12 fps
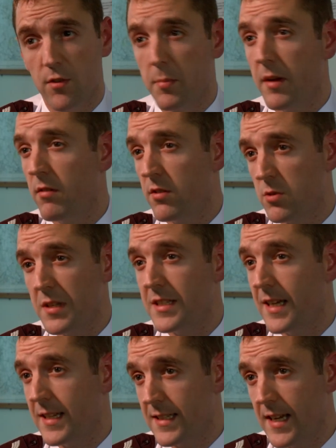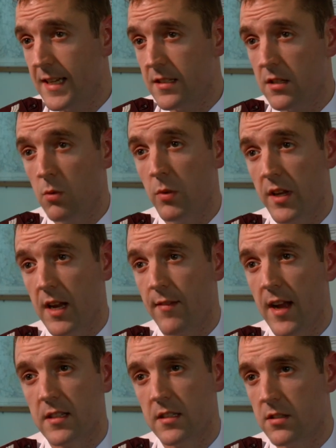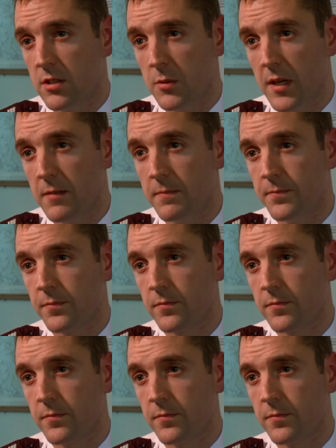for a period of 28 days that we can have access to it.